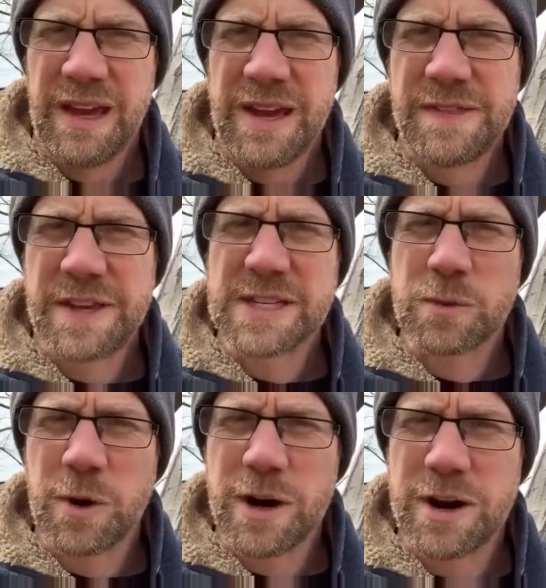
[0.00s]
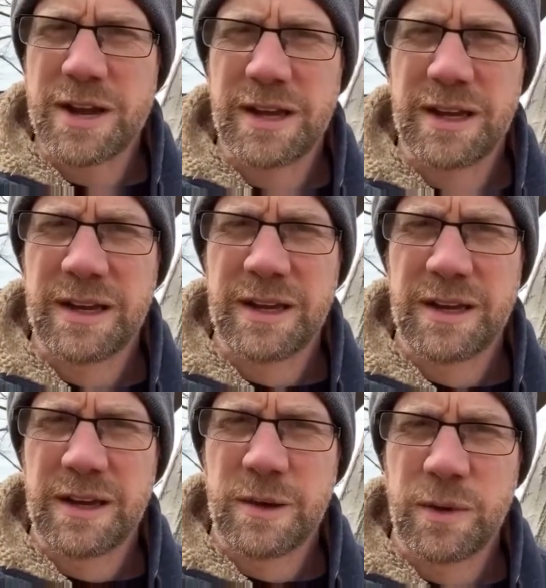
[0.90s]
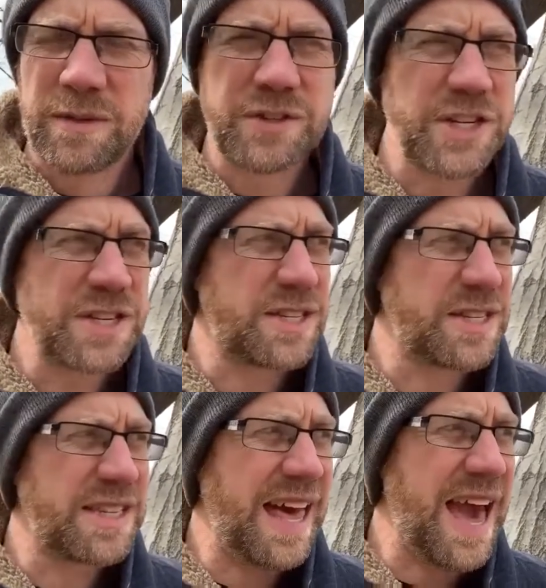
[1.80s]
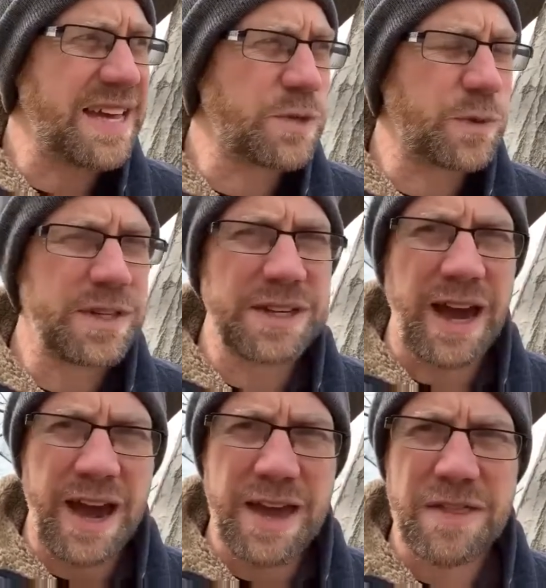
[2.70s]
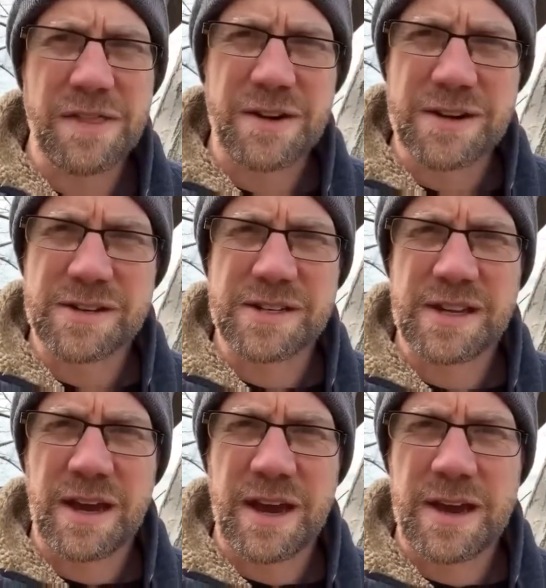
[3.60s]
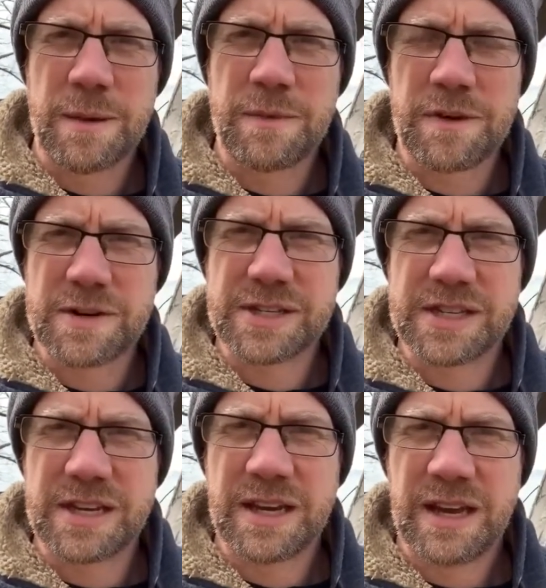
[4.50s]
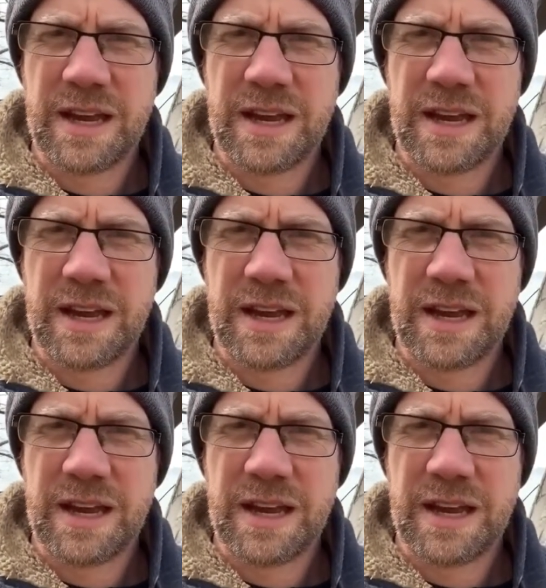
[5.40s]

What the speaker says: this word, one of Jesus's last, was I thirst. I am thirsty.